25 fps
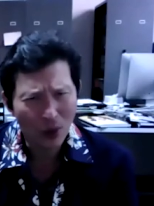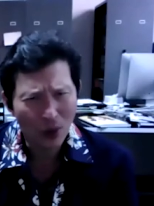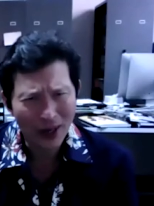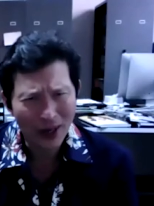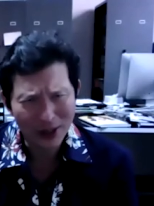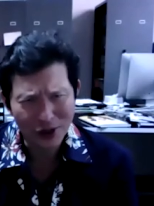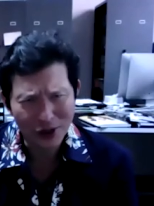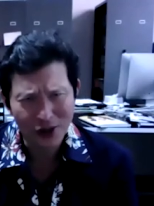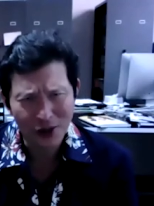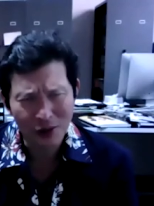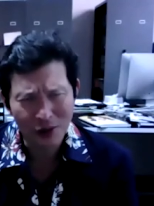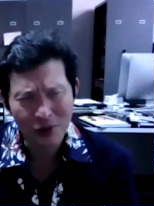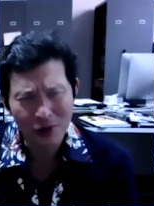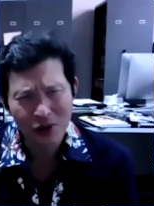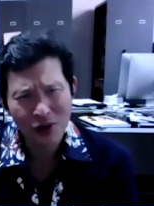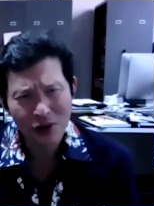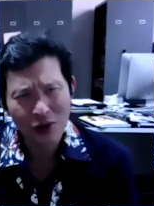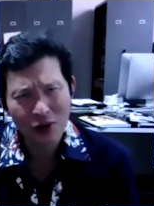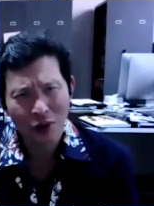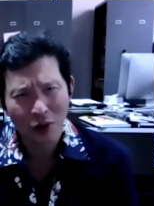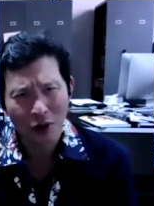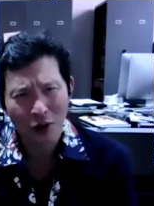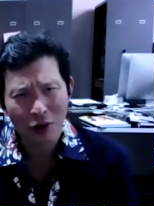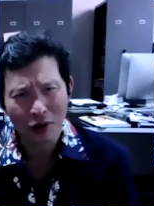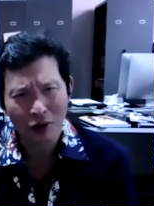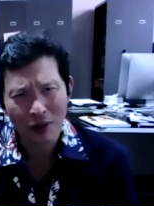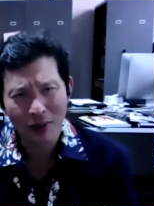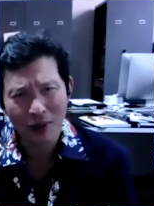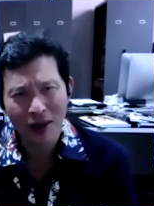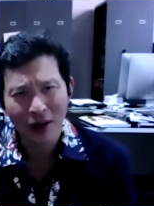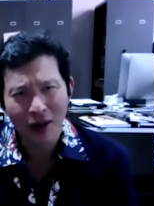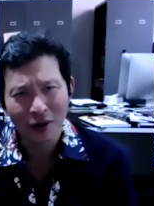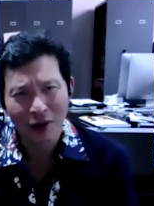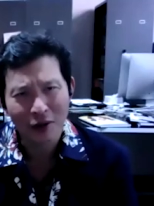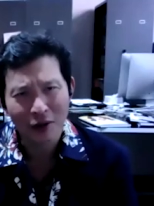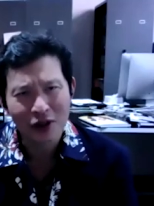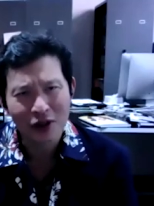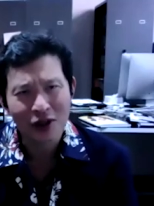in white suits or cream
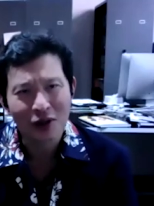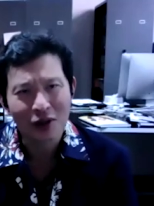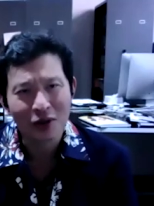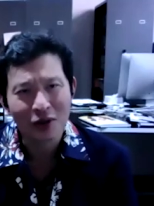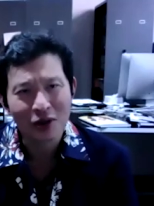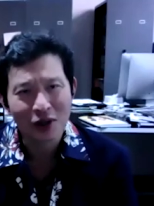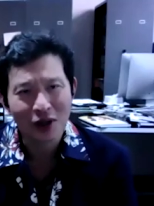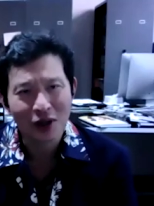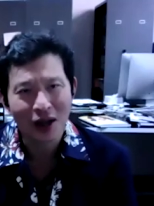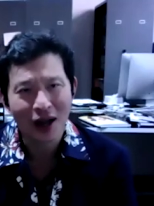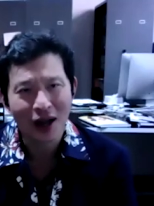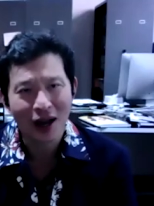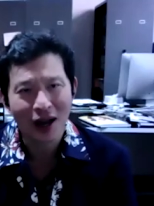colored suits.